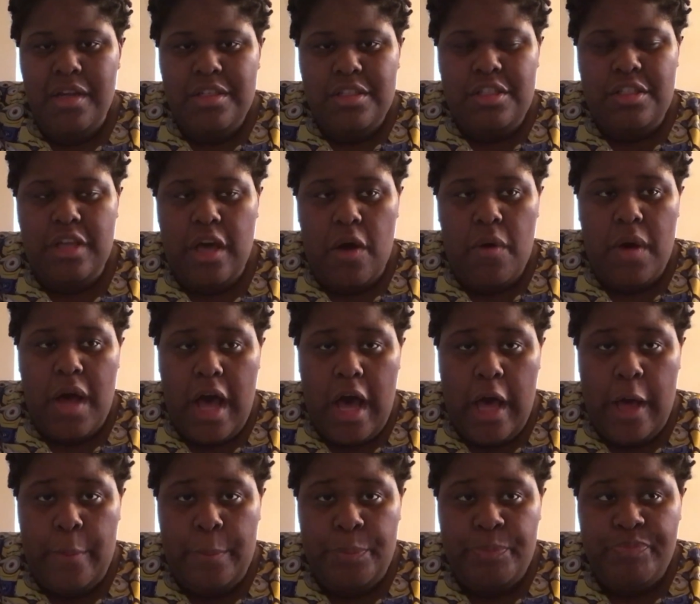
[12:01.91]
So
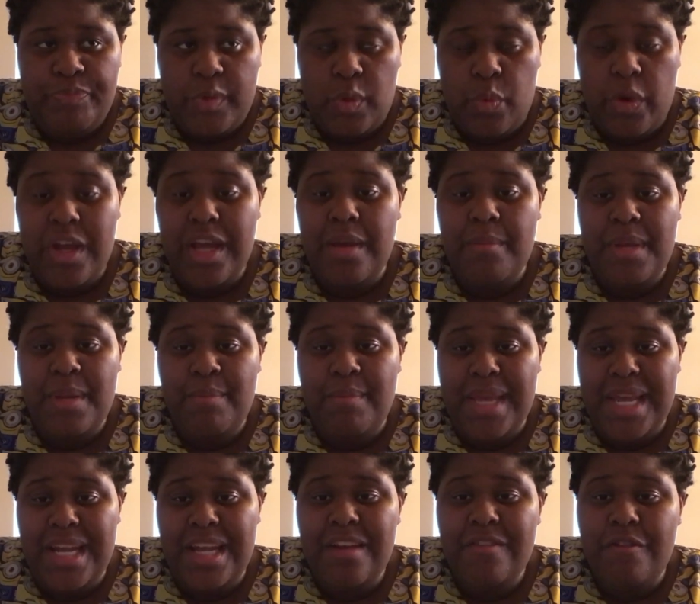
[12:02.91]
we're going to be
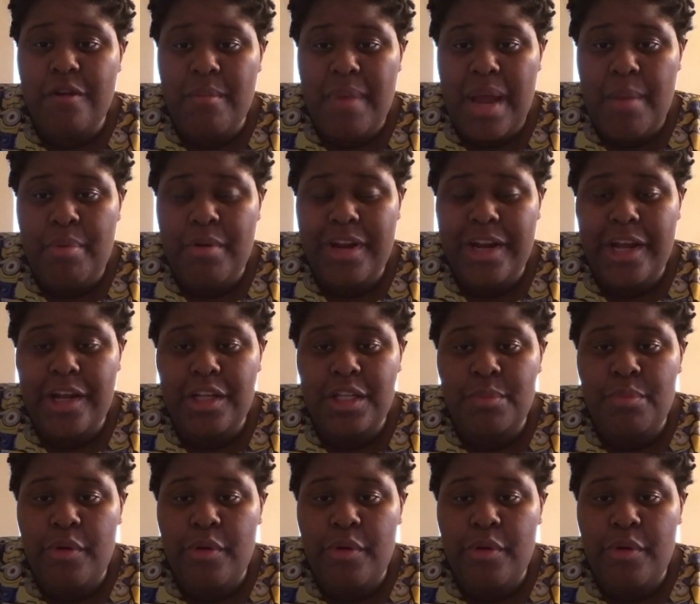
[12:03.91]
meeting for my prenatal